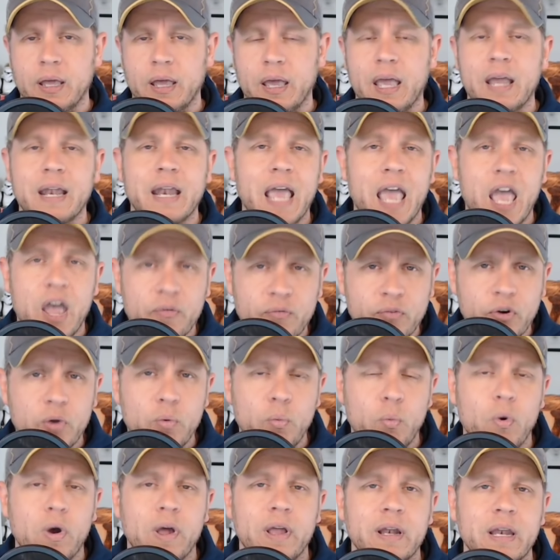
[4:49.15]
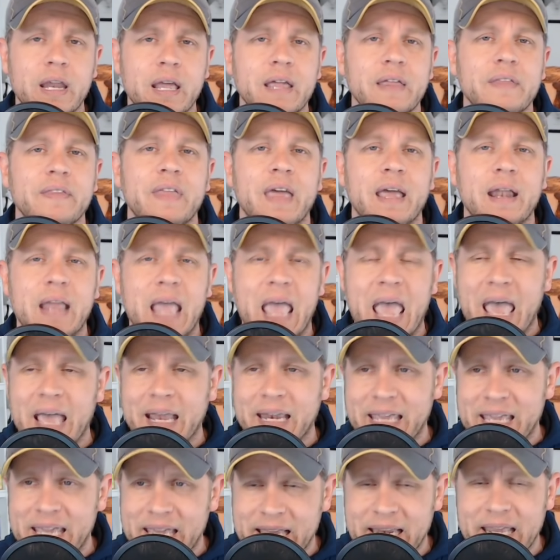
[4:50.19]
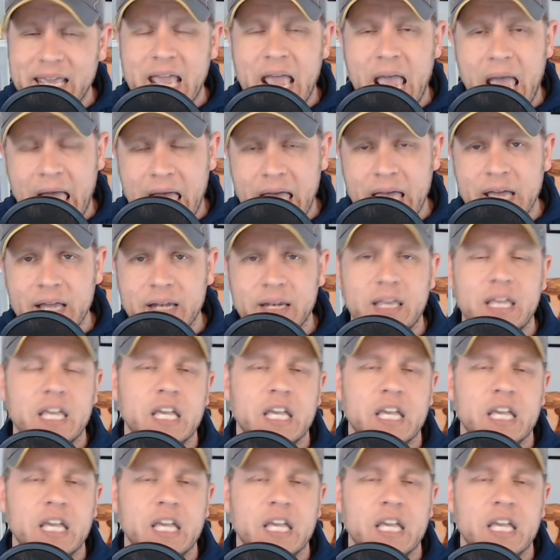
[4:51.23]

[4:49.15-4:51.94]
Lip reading: and everyone that had any hand